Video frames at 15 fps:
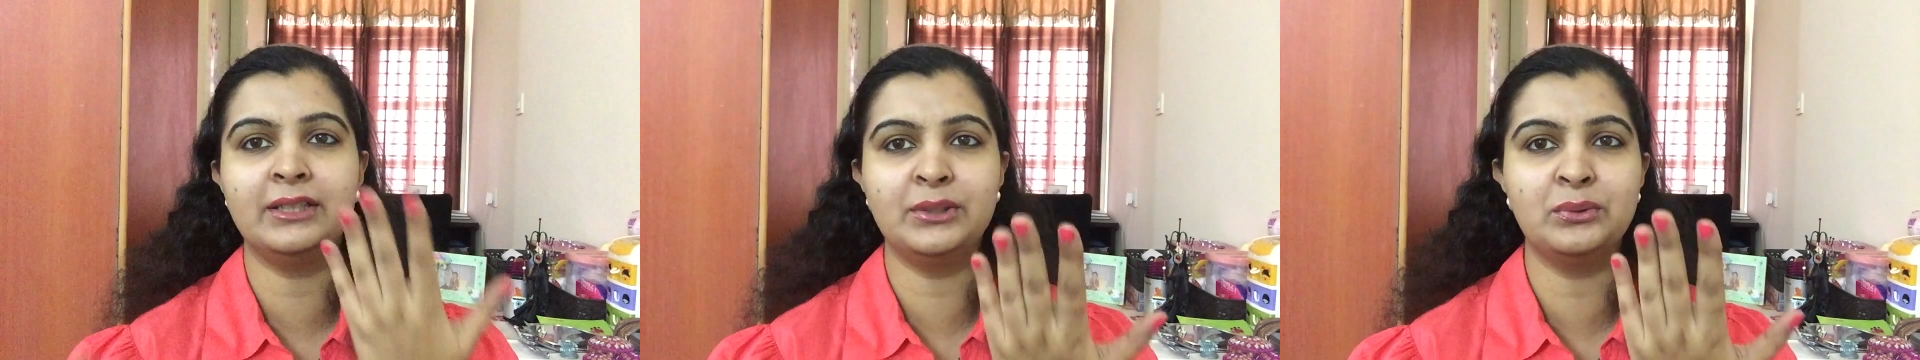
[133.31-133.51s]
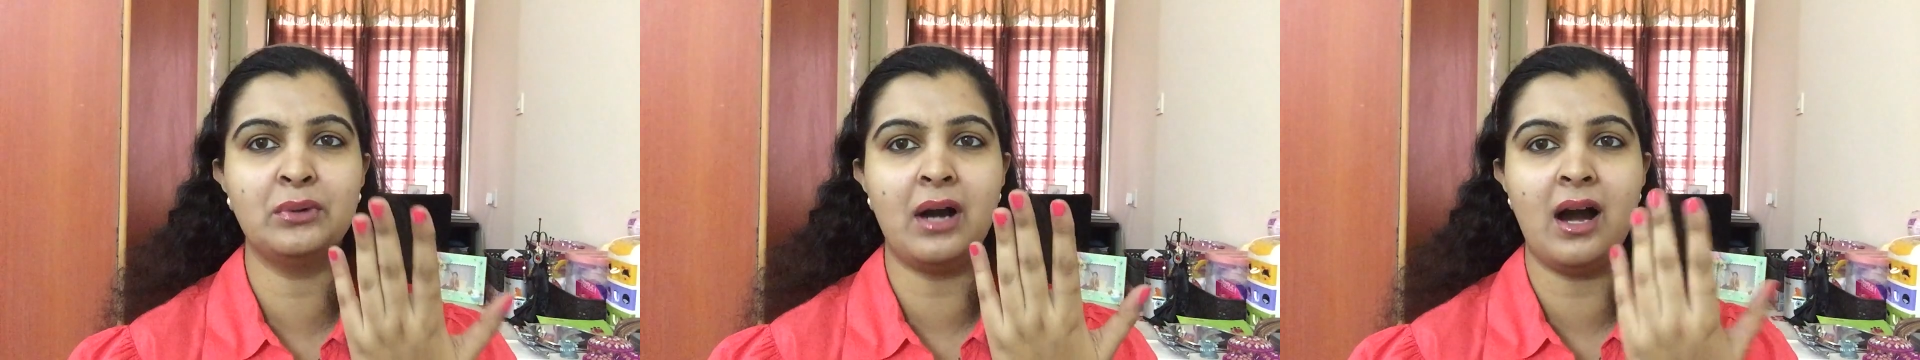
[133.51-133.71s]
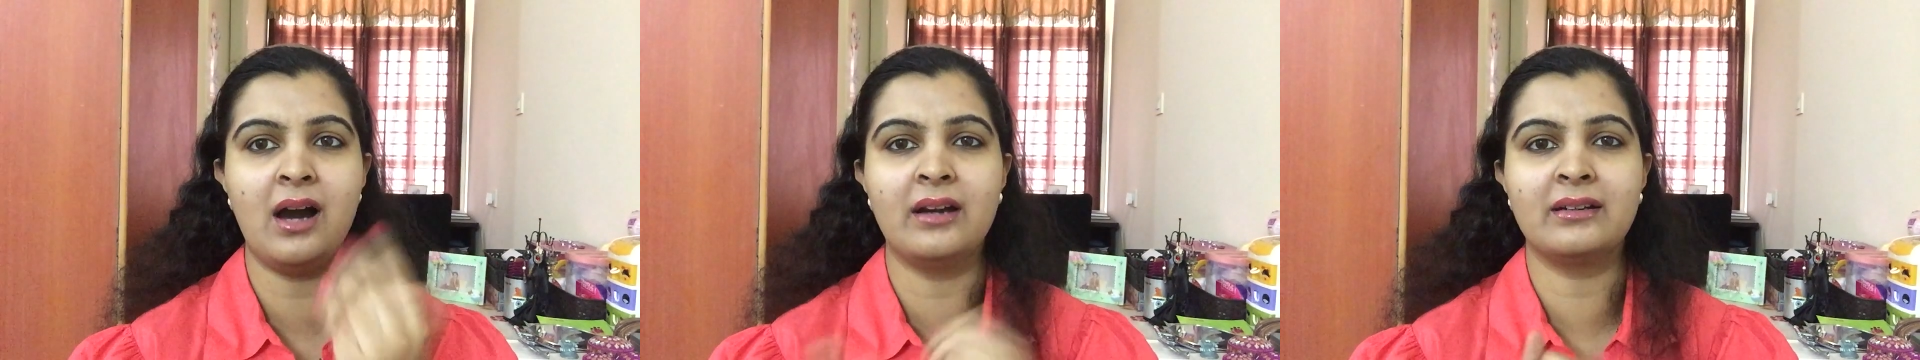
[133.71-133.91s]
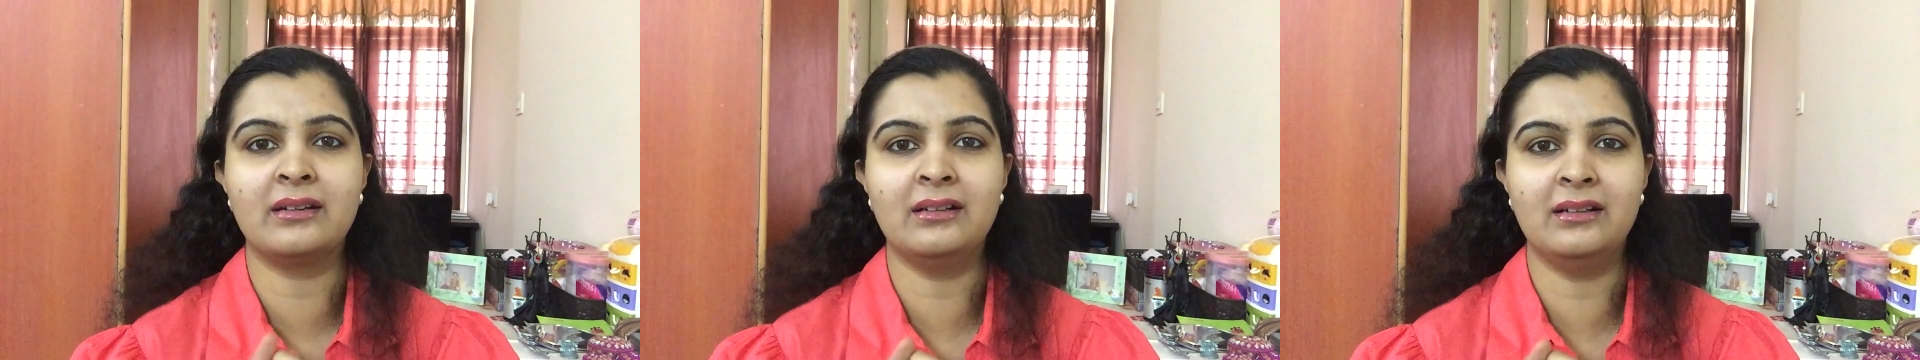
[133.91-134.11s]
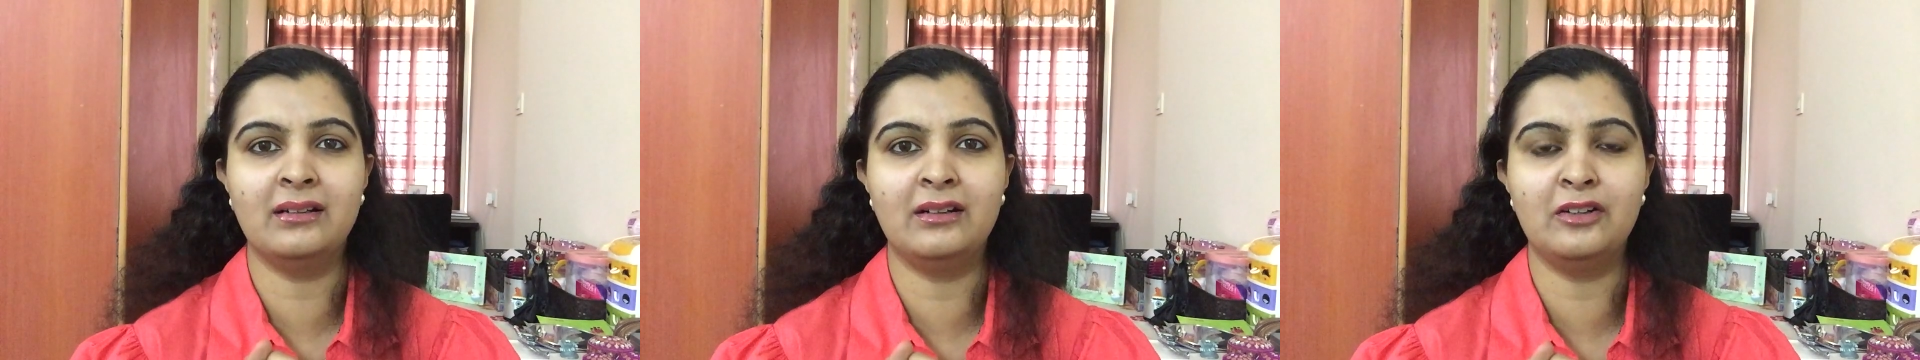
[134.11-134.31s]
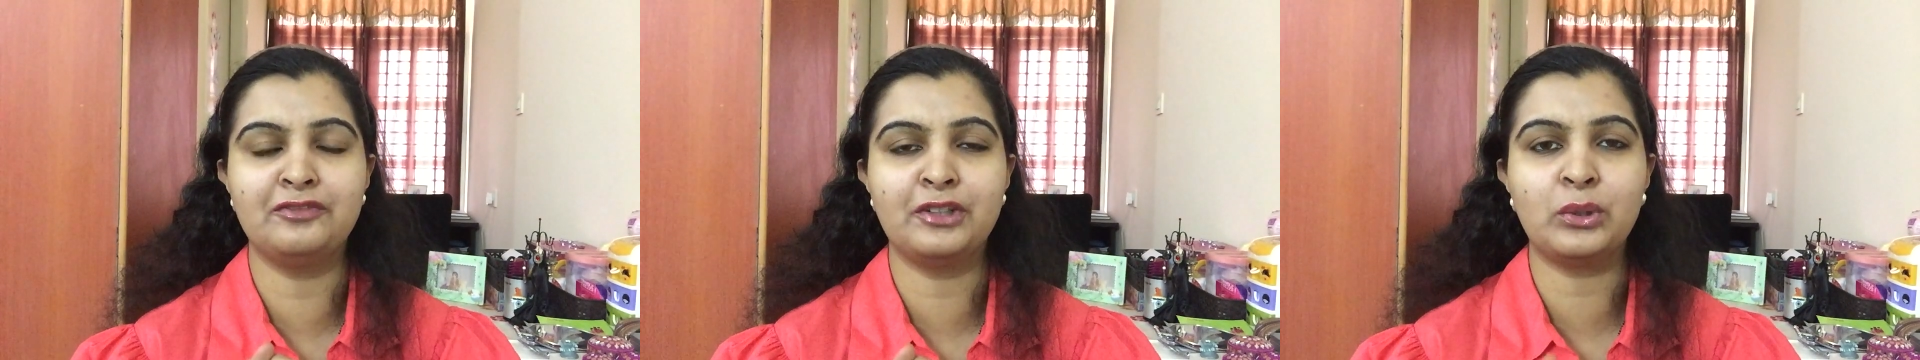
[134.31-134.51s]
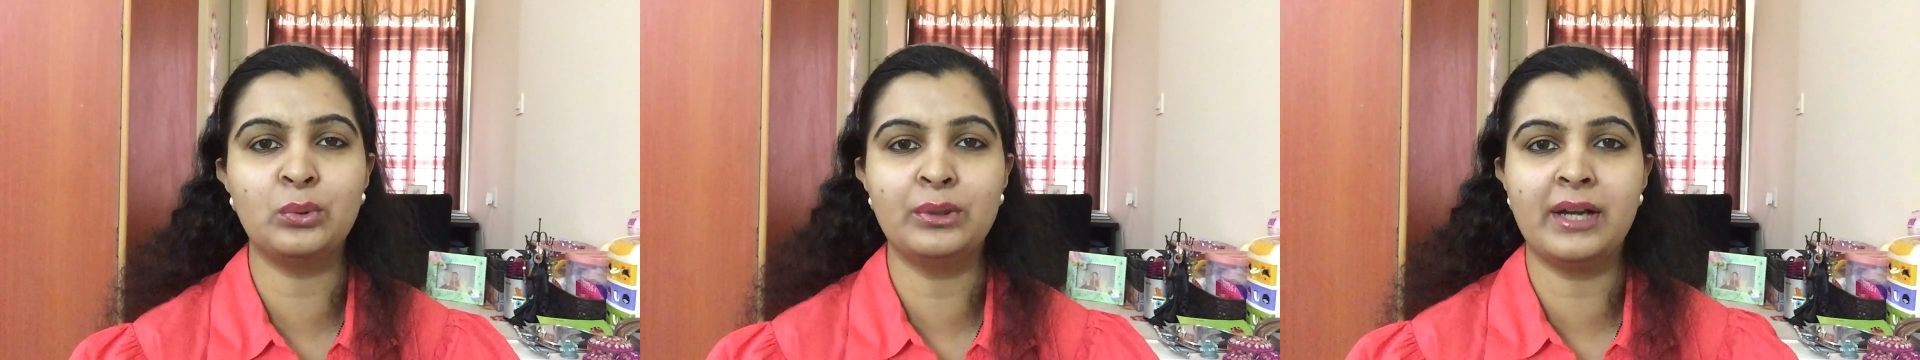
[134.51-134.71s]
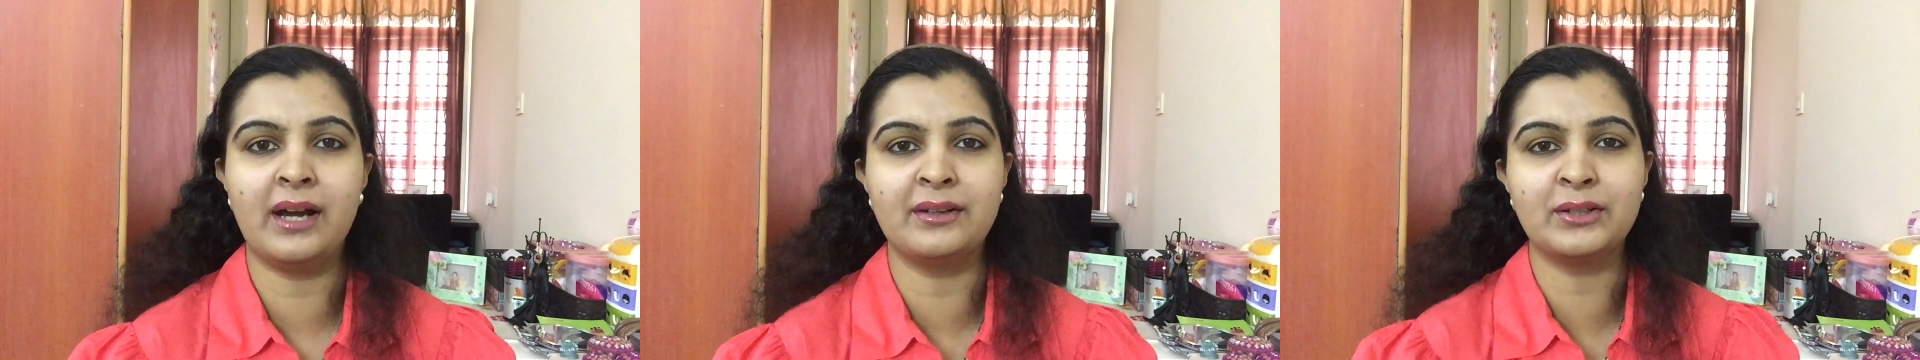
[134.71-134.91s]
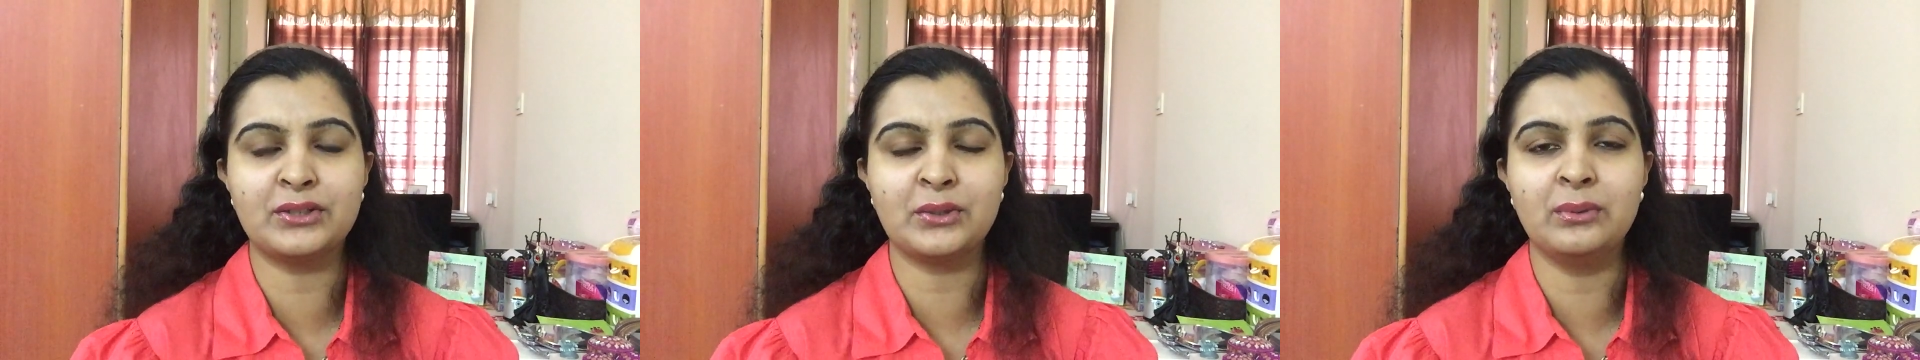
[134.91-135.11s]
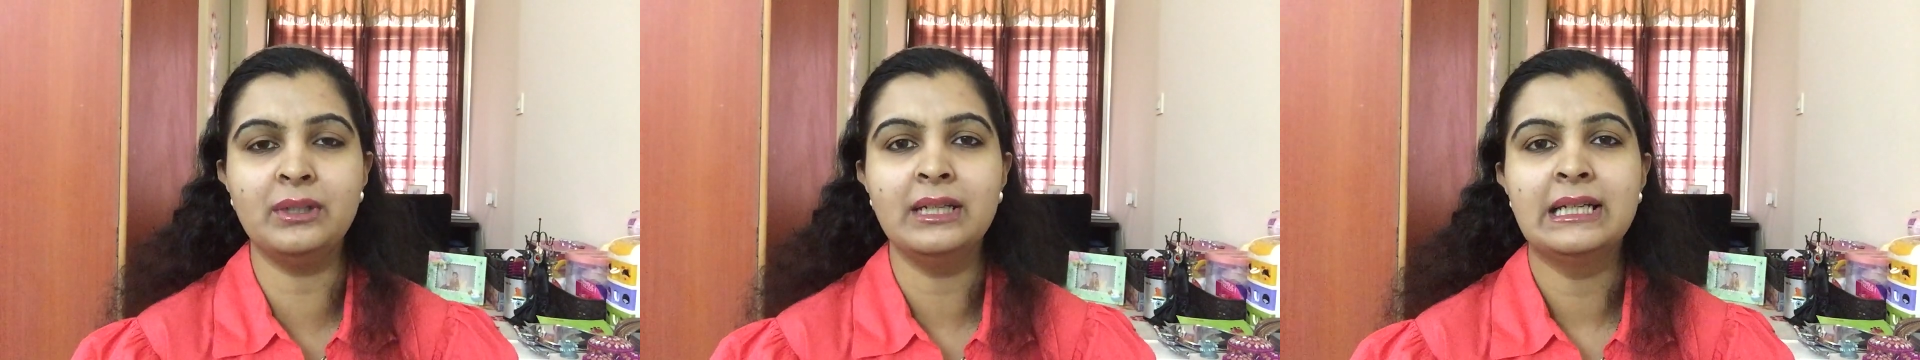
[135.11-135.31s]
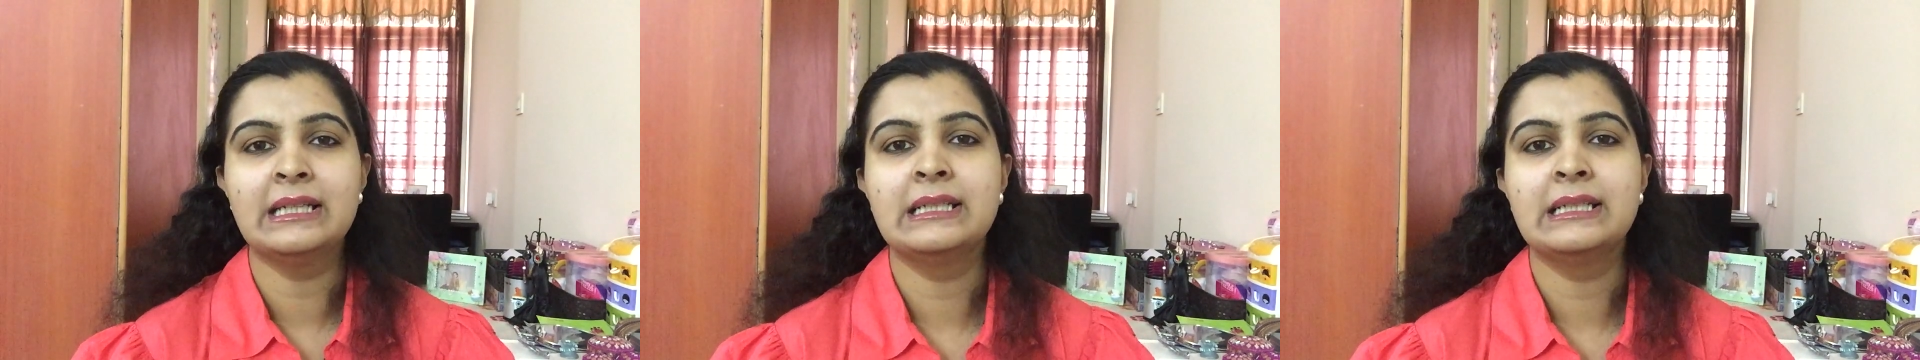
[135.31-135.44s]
you are of a cooler undertone.